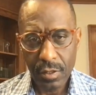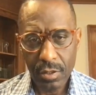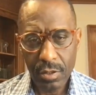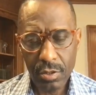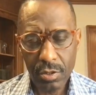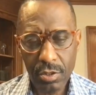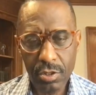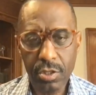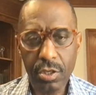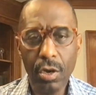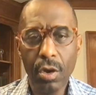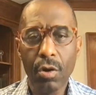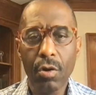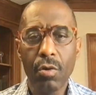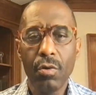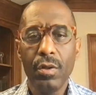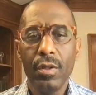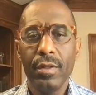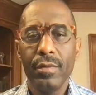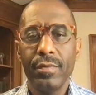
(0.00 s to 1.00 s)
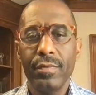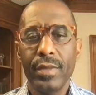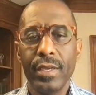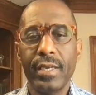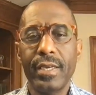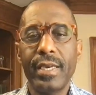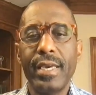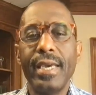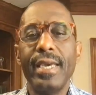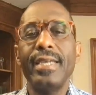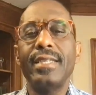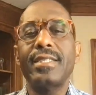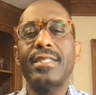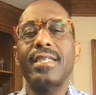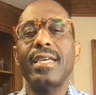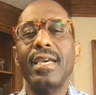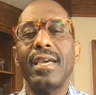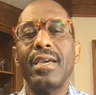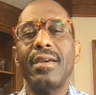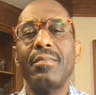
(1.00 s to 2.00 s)
So the king
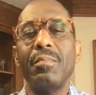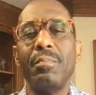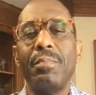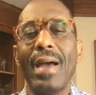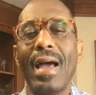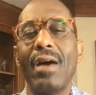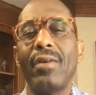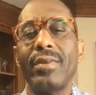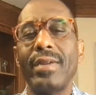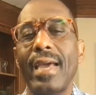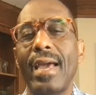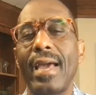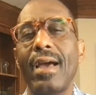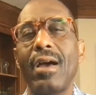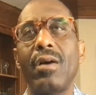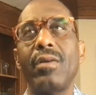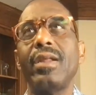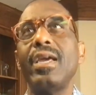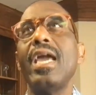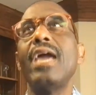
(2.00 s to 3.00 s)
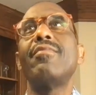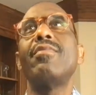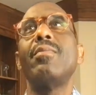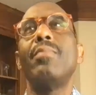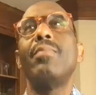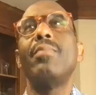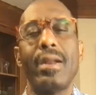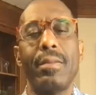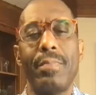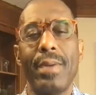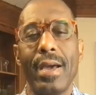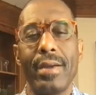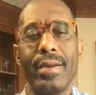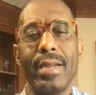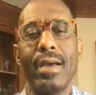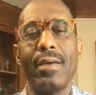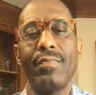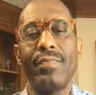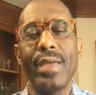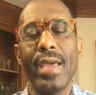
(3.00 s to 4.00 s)
said, Bow down. Everybody bow
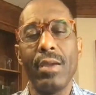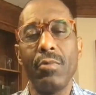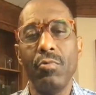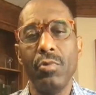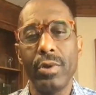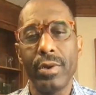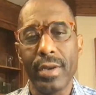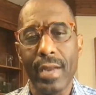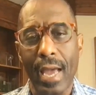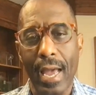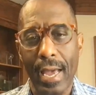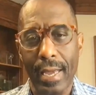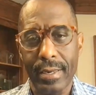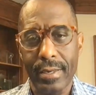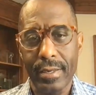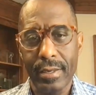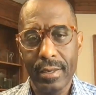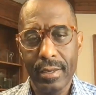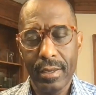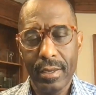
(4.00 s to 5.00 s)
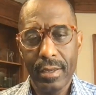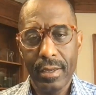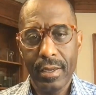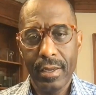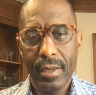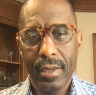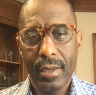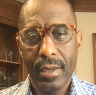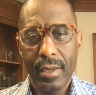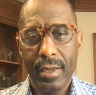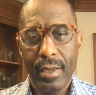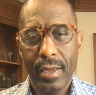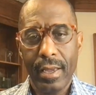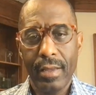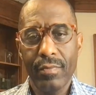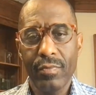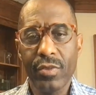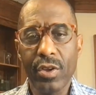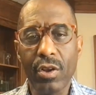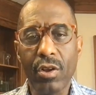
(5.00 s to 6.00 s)
down. They would not.
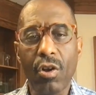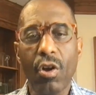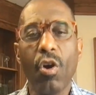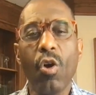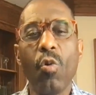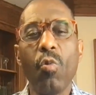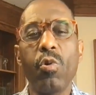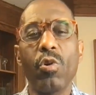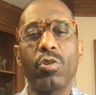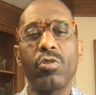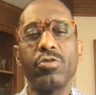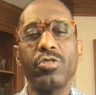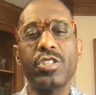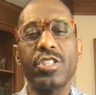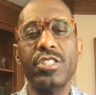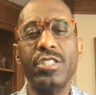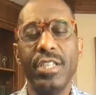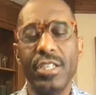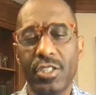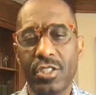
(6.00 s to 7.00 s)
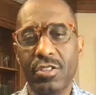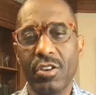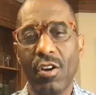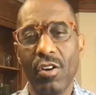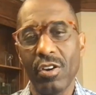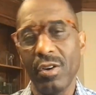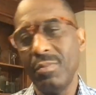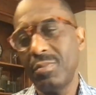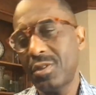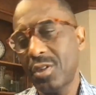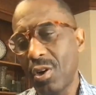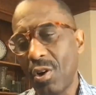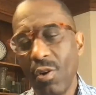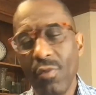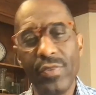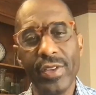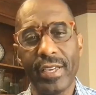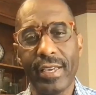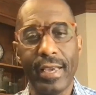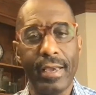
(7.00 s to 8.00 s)
Their co workers snitched on them, told the
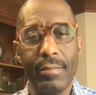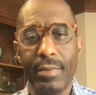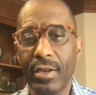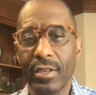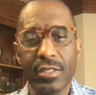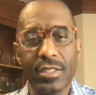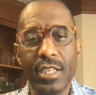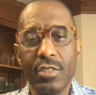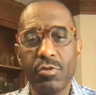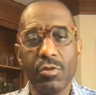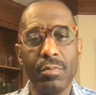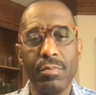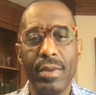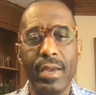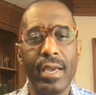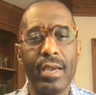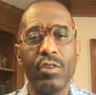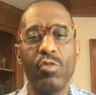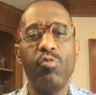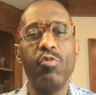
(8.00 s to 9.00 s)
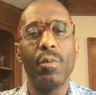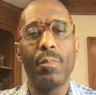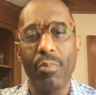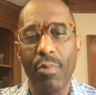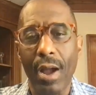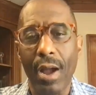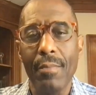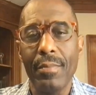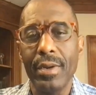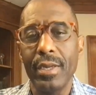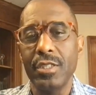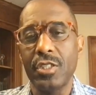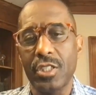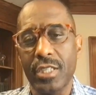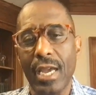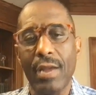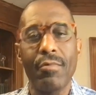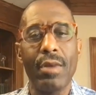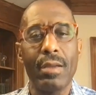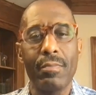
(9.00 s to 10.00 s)
king, because these were men who were prominent
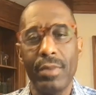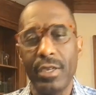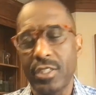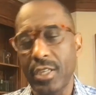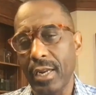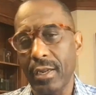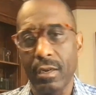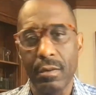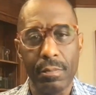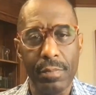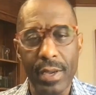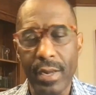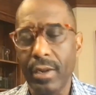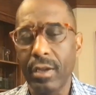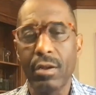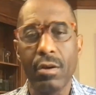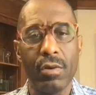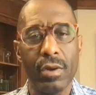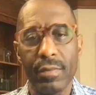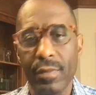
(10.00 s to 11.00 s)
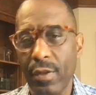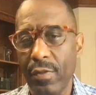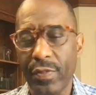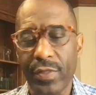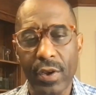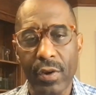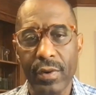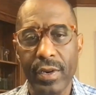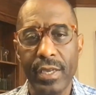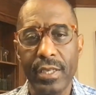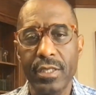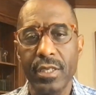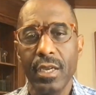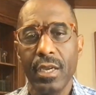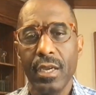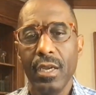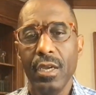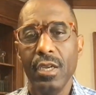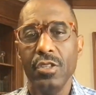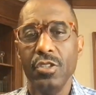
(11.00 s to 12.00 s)
Shadrach, Meshach, and Abednego in their 30s,
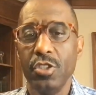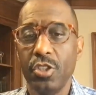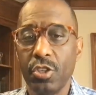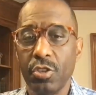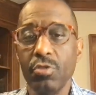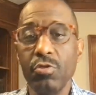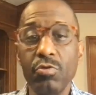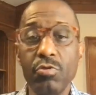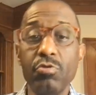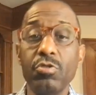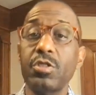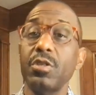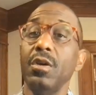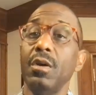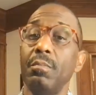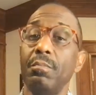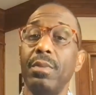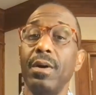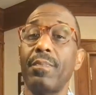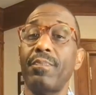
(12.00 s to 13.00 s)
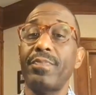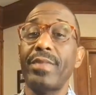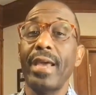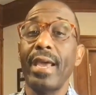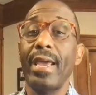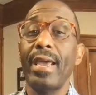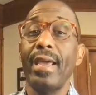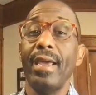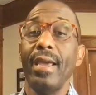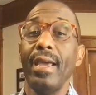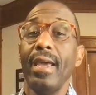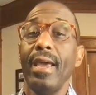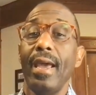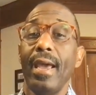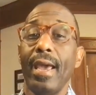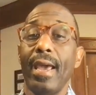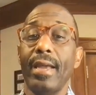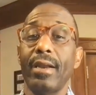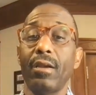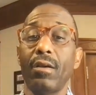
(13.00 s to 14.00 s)
Jews, but they
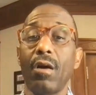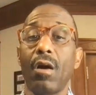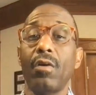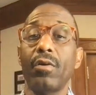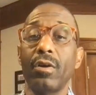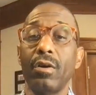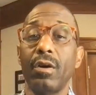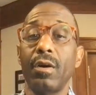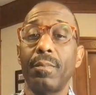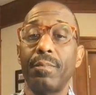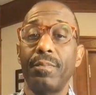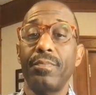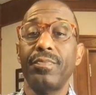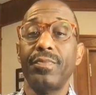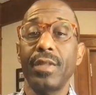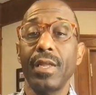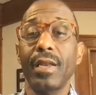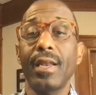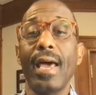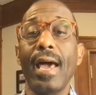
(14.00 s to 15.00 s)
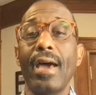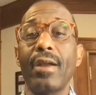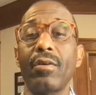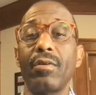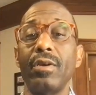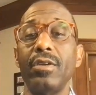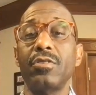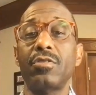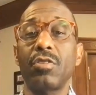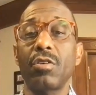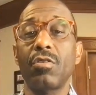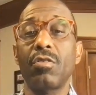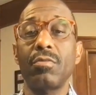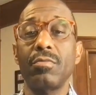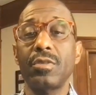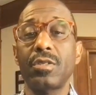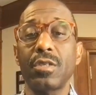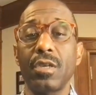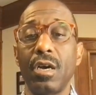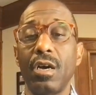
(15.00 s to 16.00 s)
had gone up the ladder in
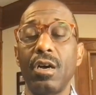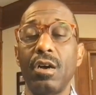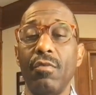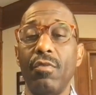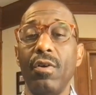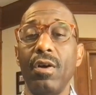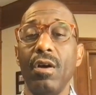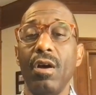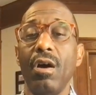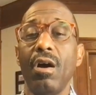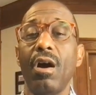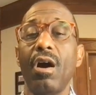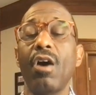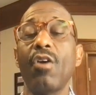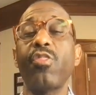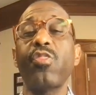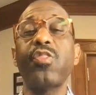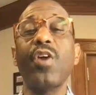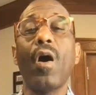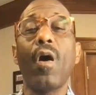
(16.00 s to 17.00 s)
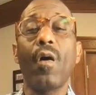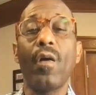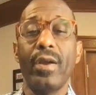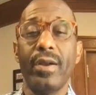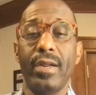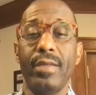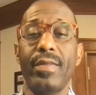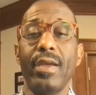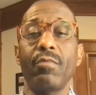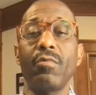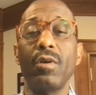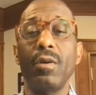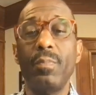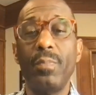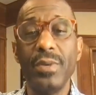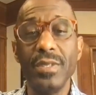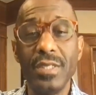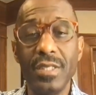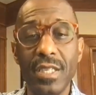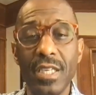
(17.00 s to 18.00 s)
terms of authority. They were in
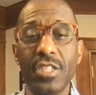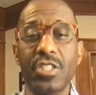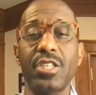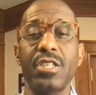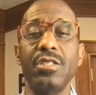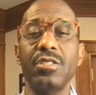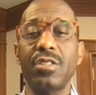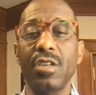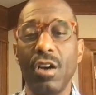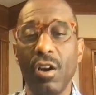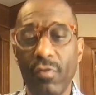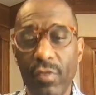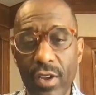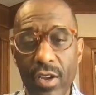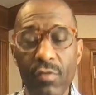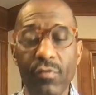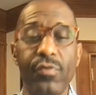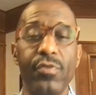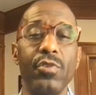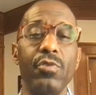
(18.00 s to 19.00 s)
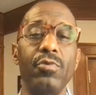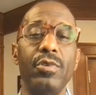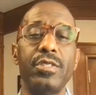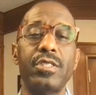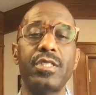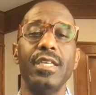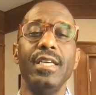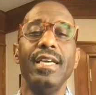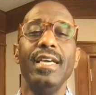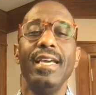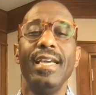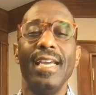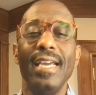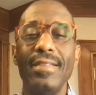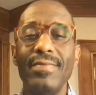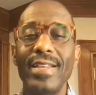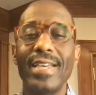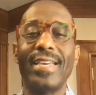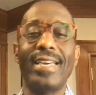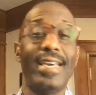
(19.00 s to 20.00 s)
positions of influence in
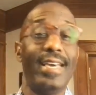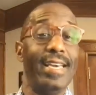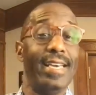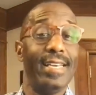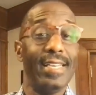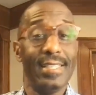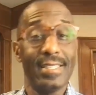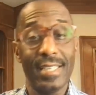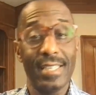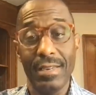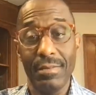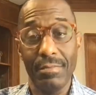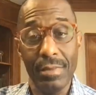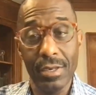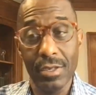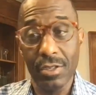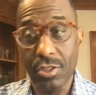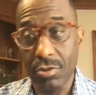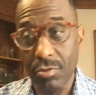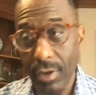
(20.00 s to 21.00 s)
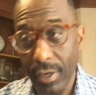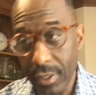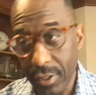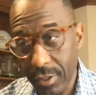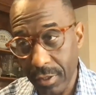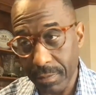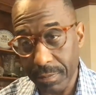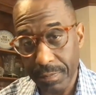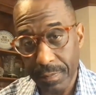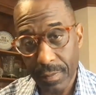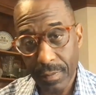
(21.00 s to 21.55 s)
the king's administration.